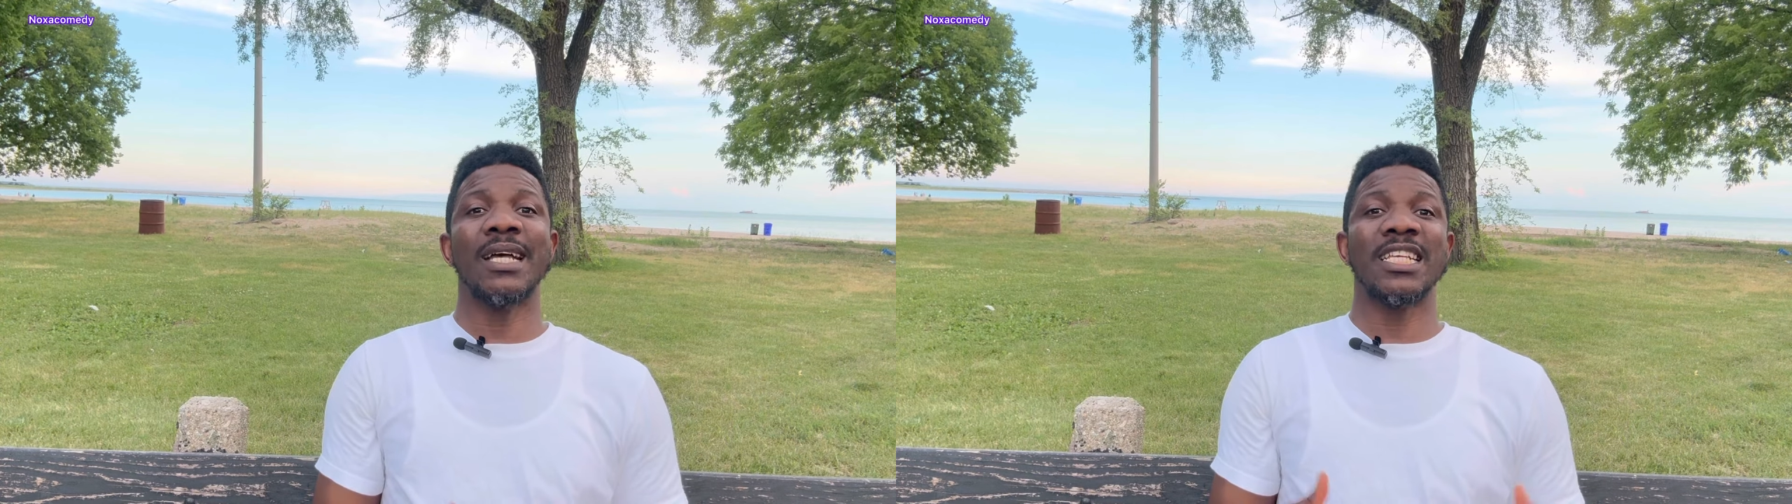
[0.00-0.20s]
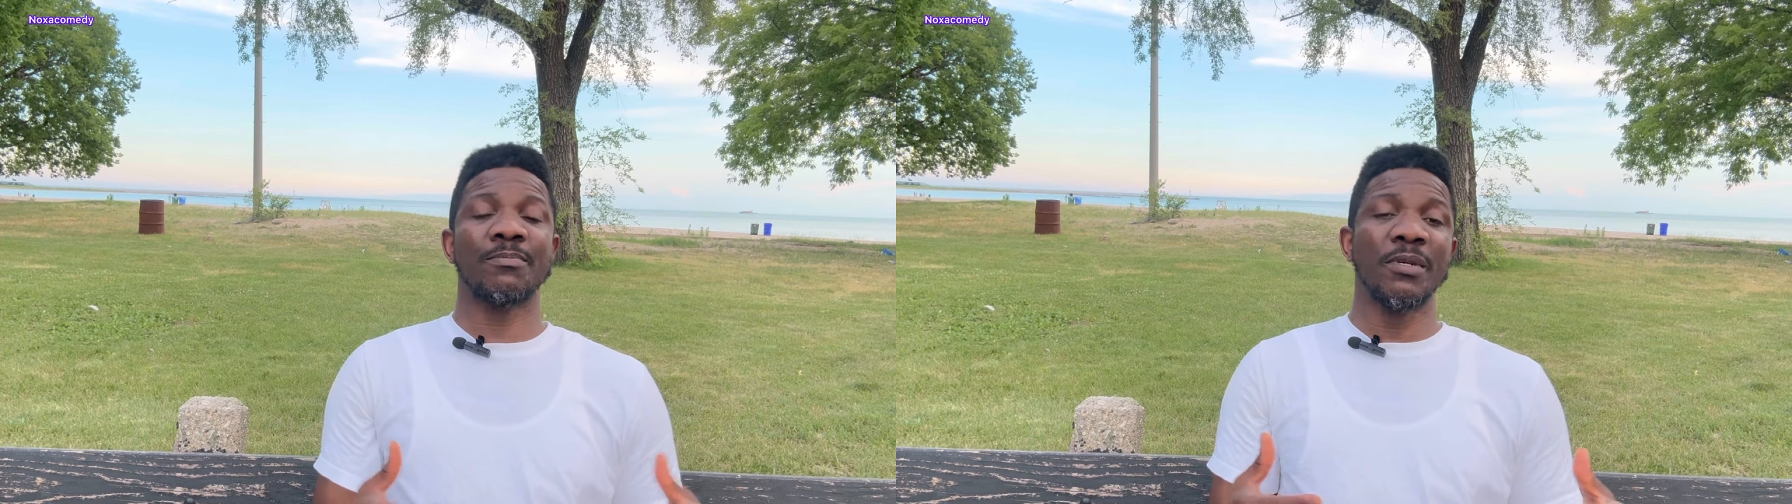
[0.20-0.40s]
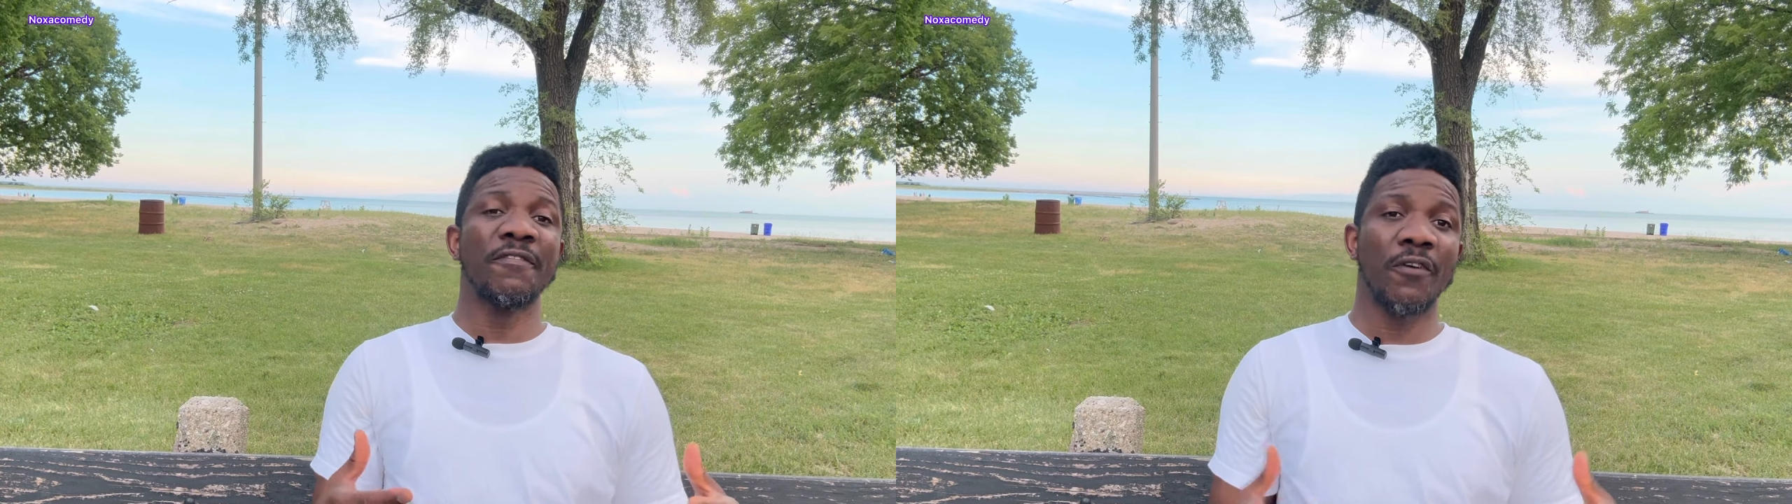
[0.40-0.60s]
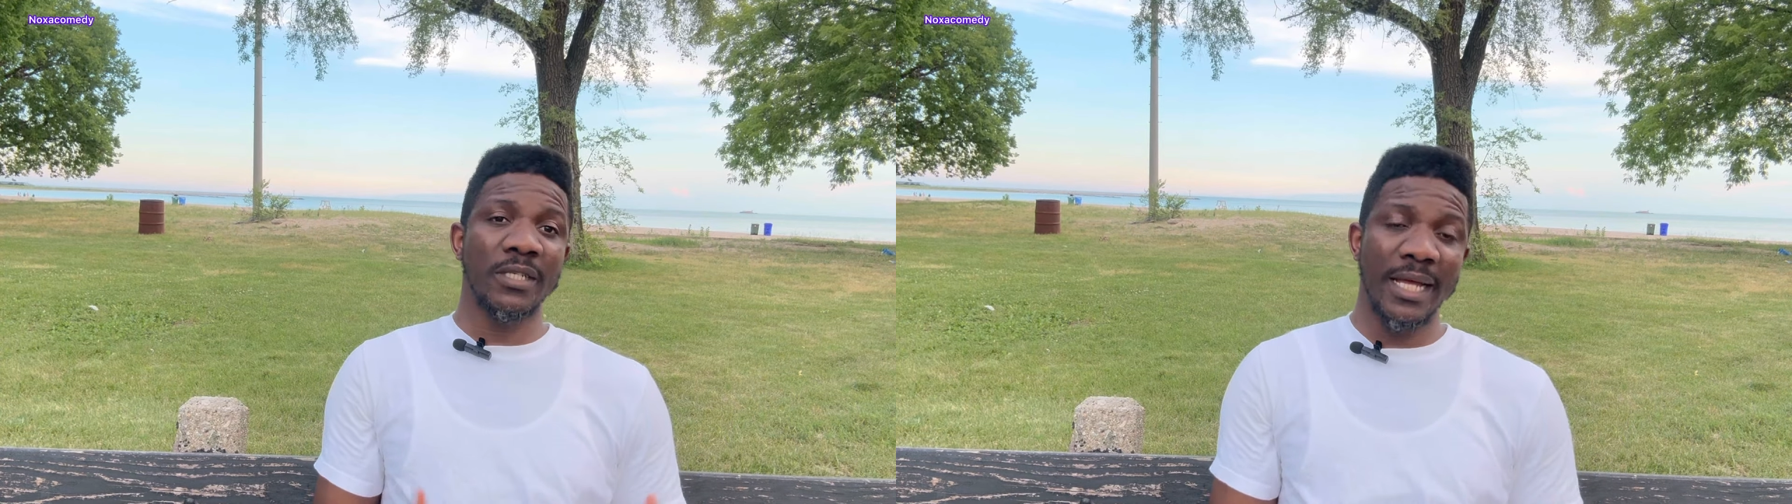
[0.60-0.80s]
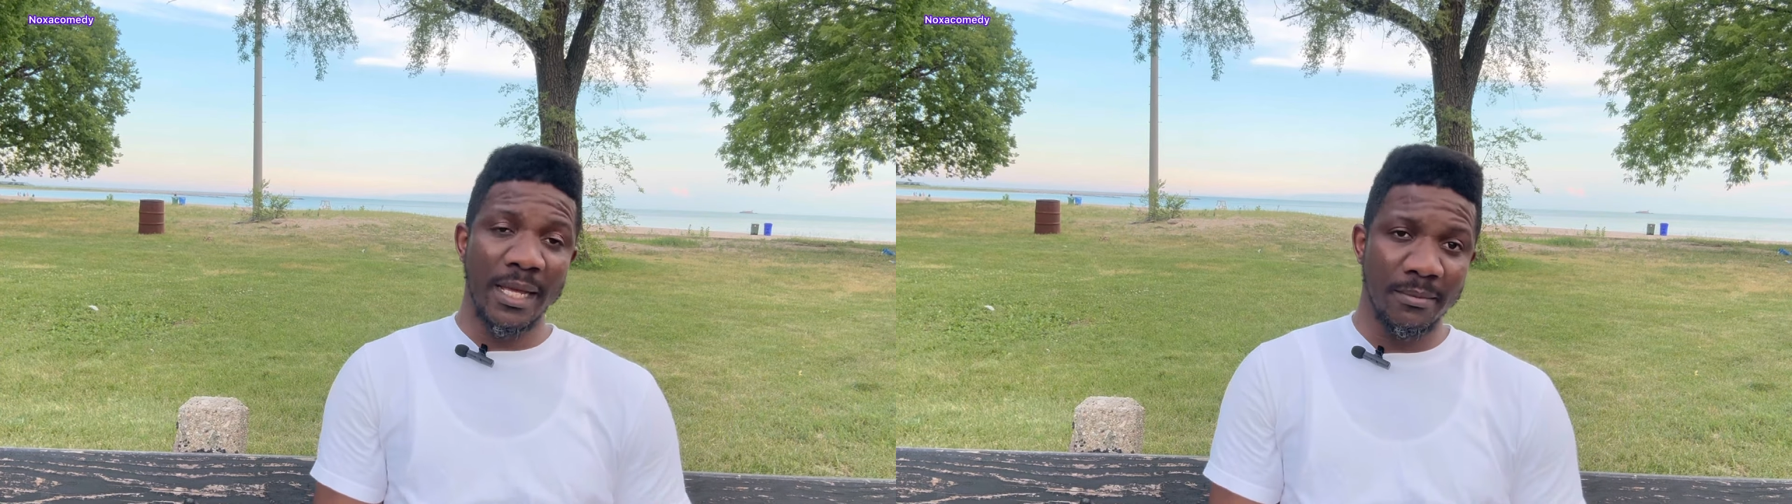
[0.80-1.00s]
has been for
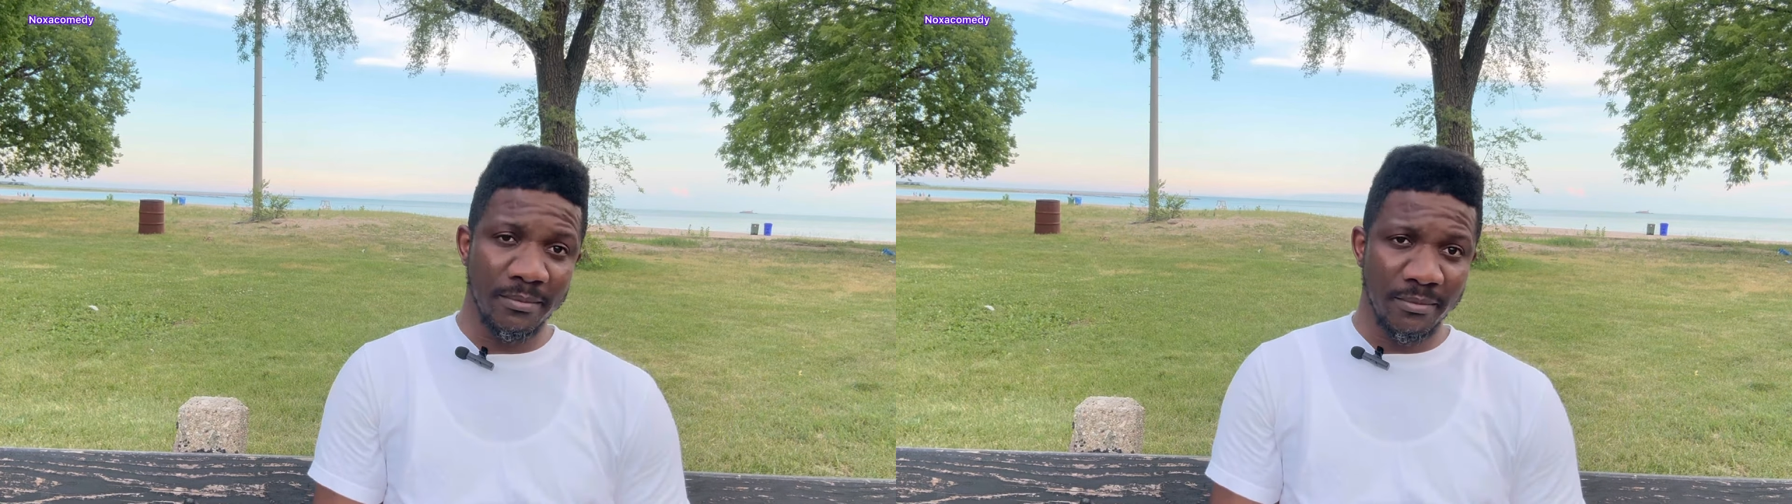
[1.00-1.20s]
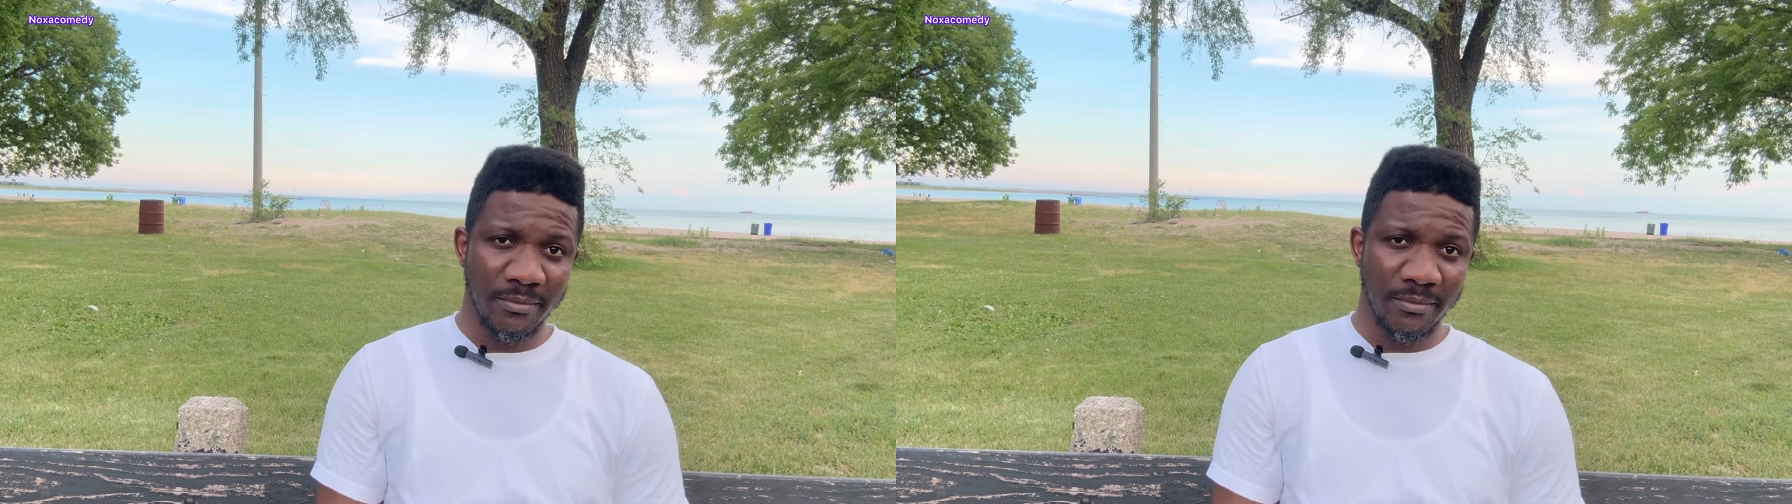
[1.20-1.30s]
them